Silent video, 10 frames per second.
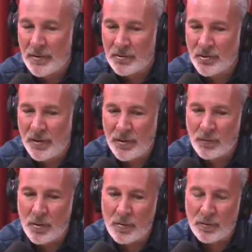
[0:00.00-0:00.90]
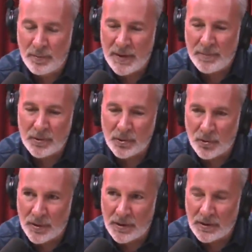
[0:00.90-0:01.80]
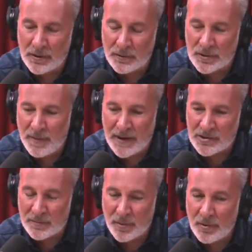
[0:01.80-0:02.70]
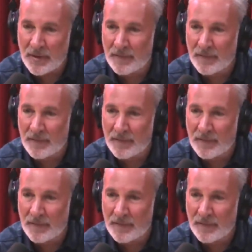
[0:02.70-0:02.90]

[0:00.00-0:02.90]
There's nothing wrong with people learning the responsibility of